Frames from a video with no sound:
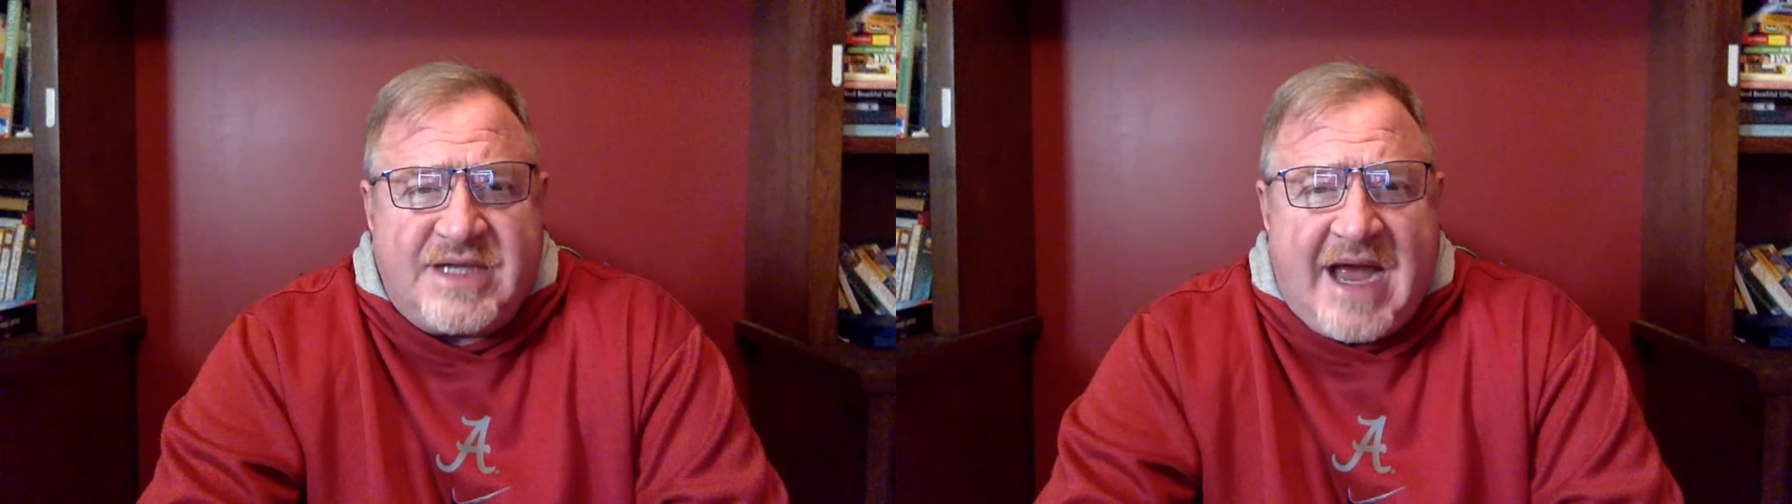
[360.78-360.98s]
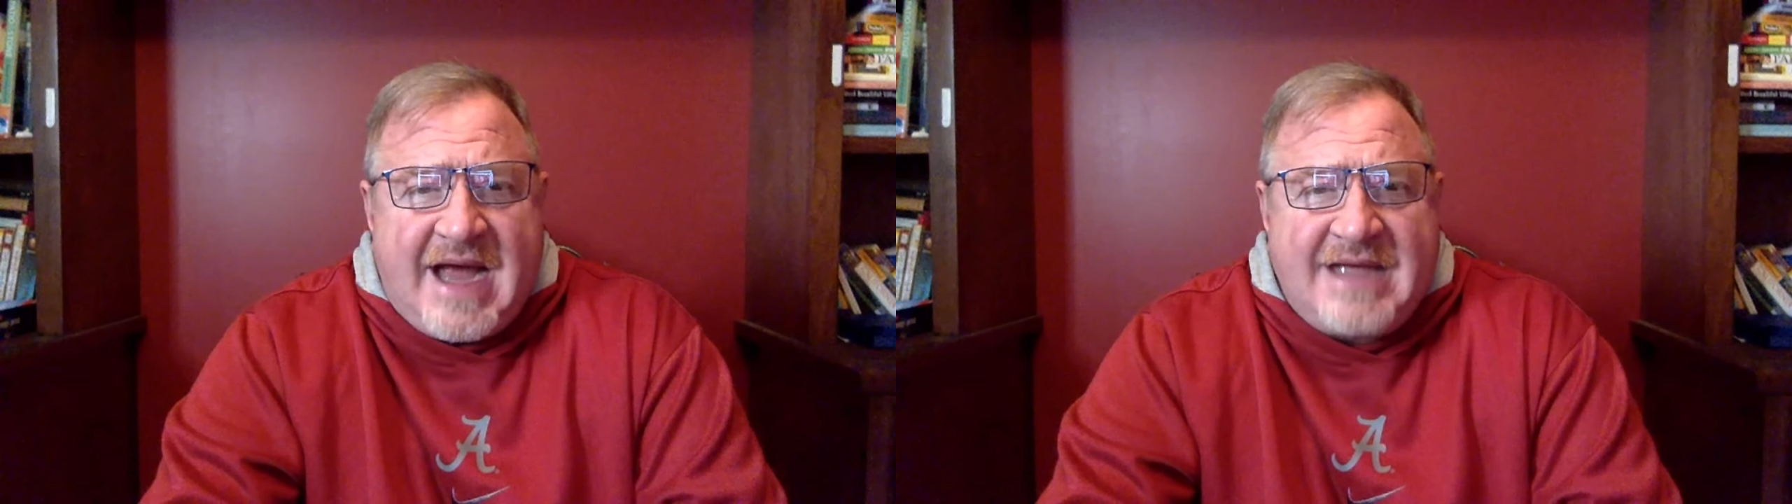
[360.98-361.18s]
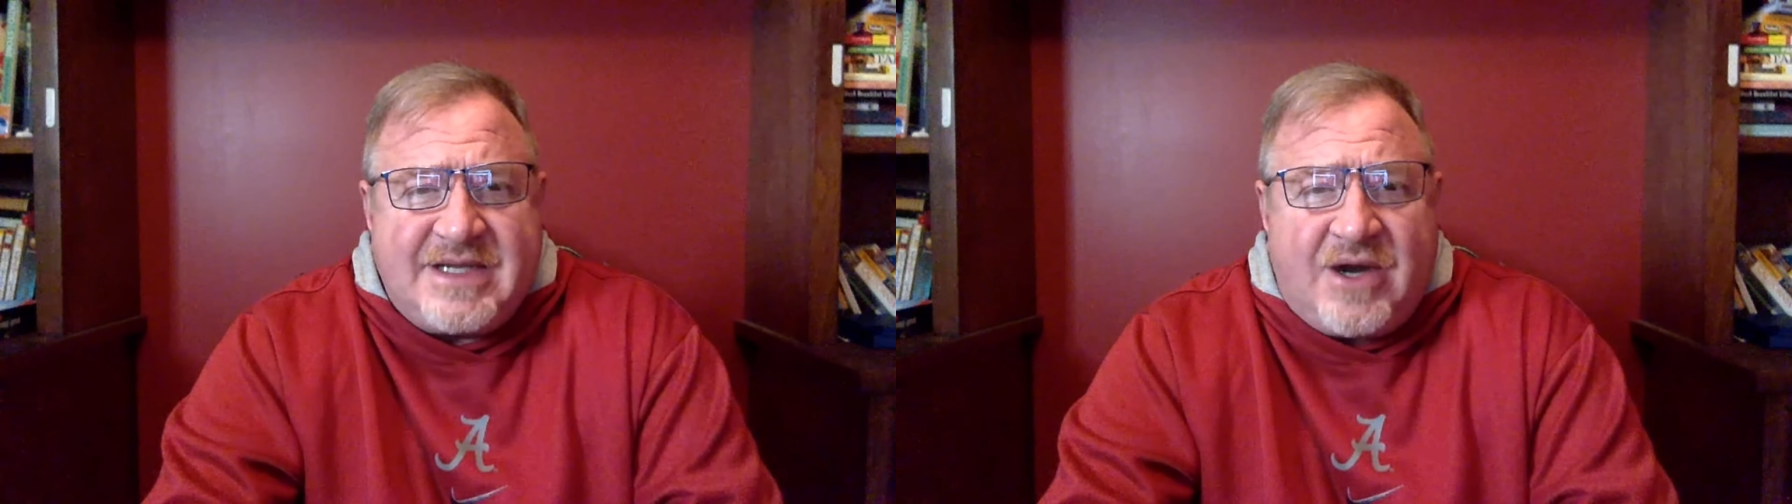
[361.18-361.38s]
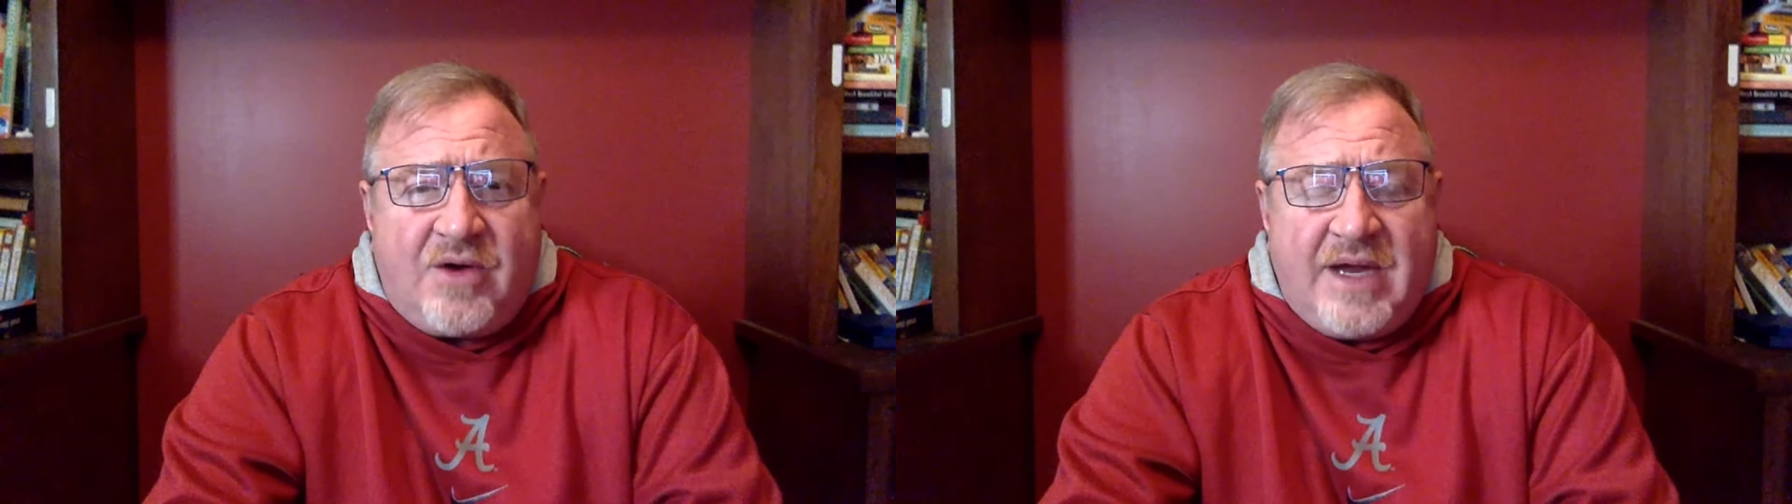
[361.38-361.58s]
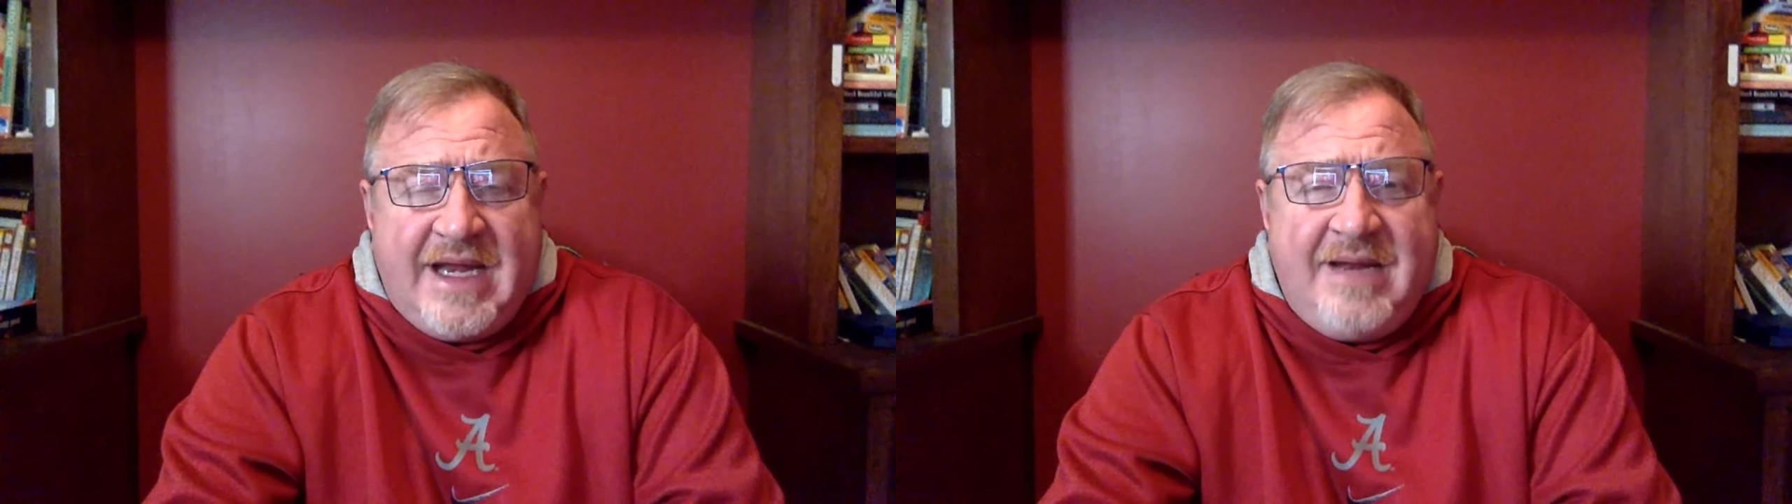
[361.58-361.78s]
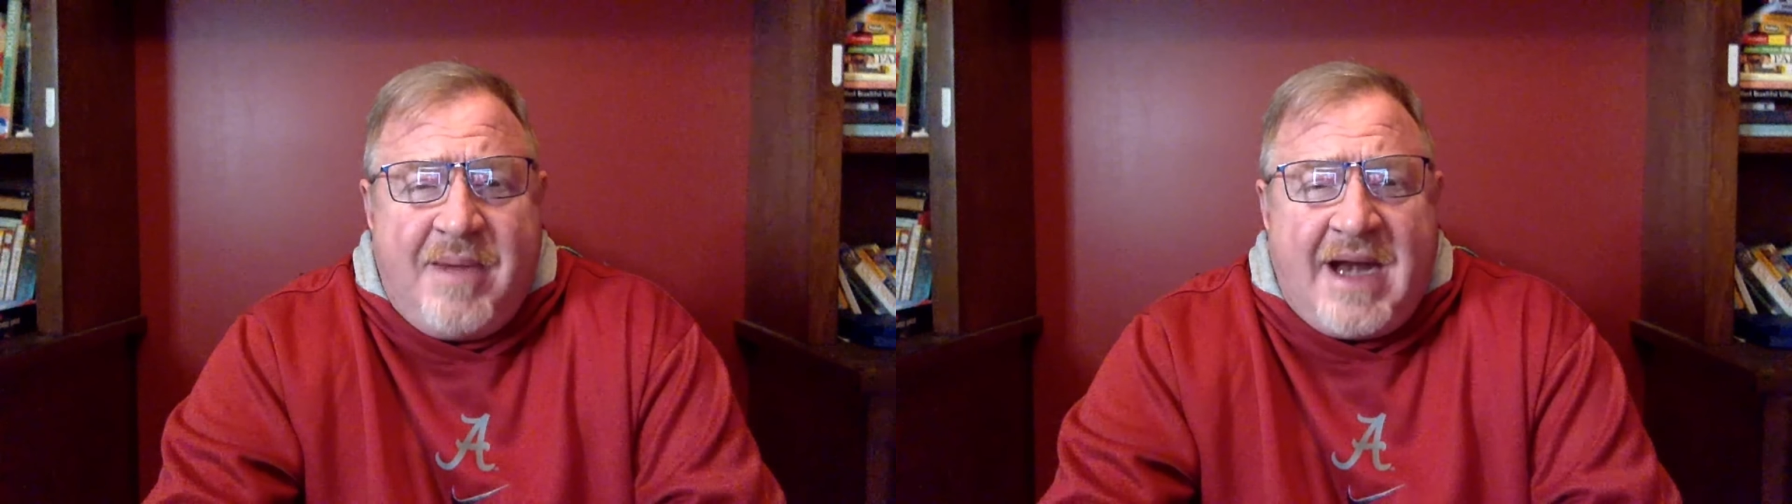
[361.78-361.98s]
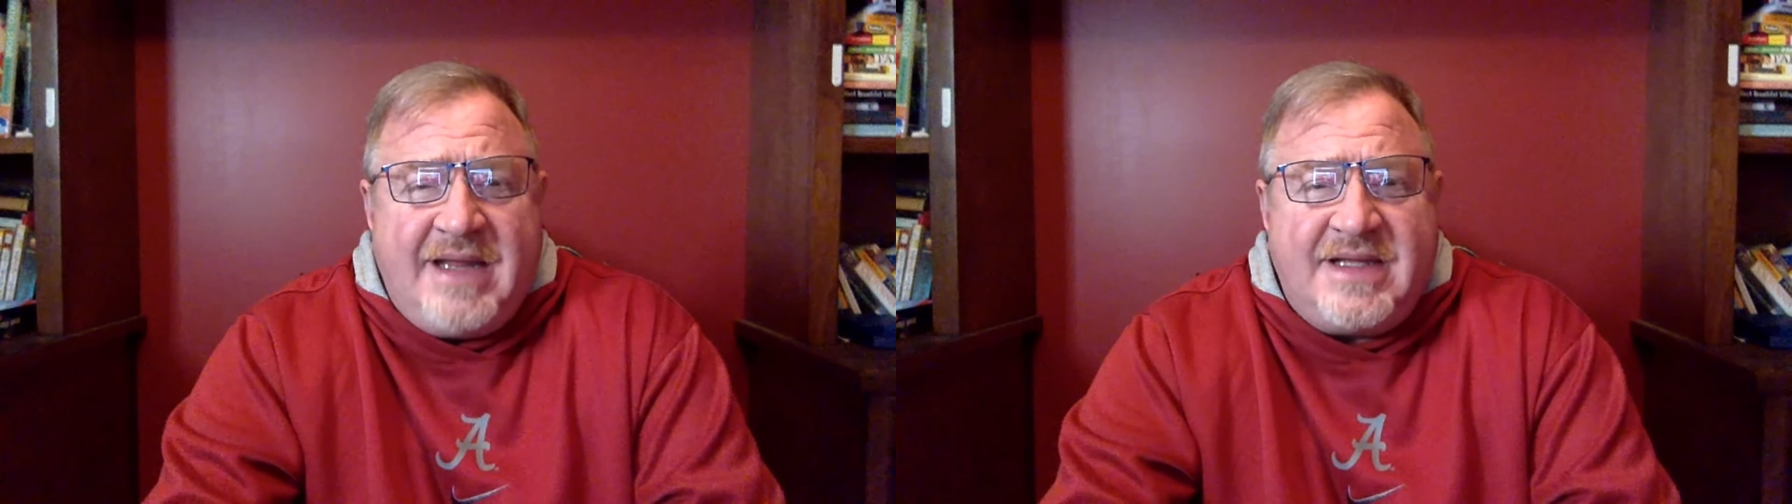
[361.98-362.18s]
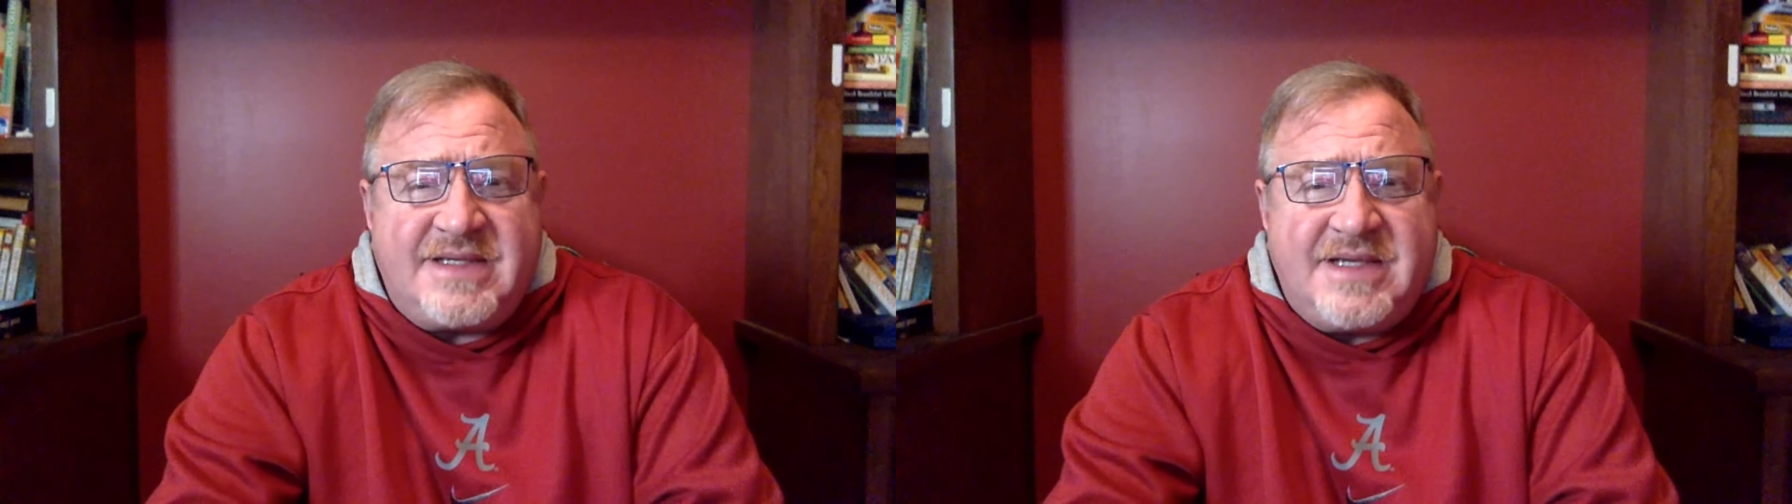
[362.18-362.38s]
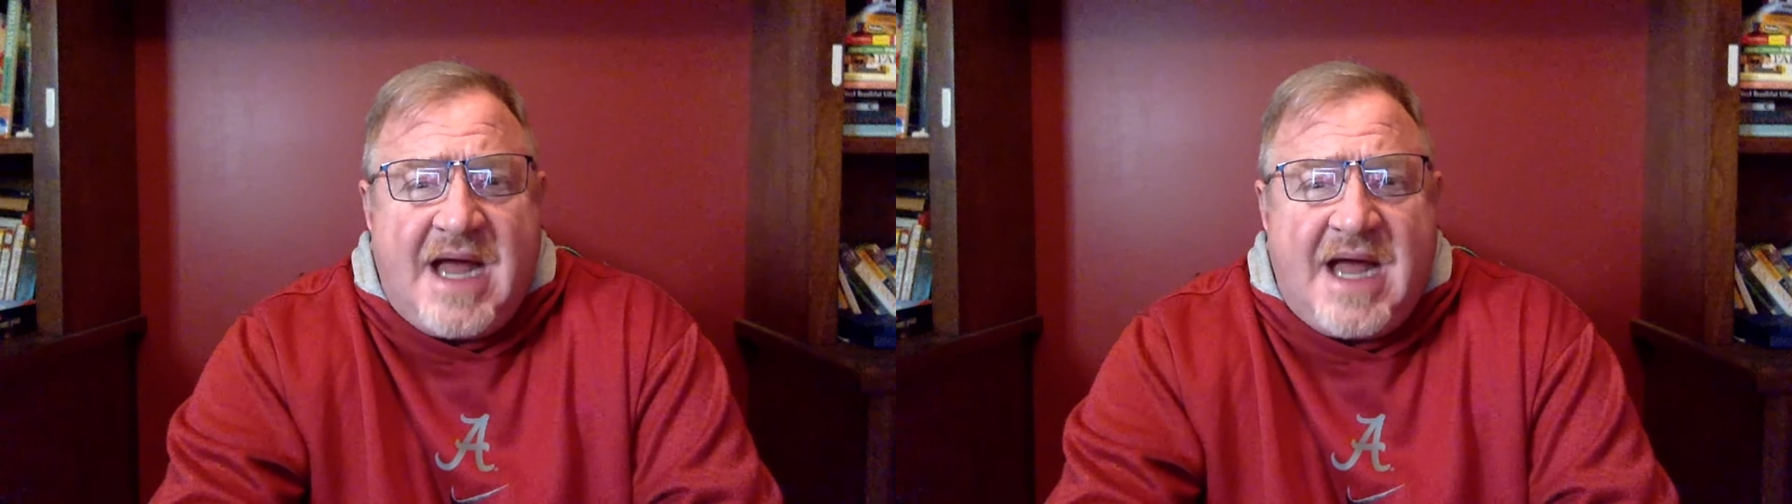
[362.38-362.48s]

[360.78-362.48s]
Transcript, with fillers: guys that are anybody that's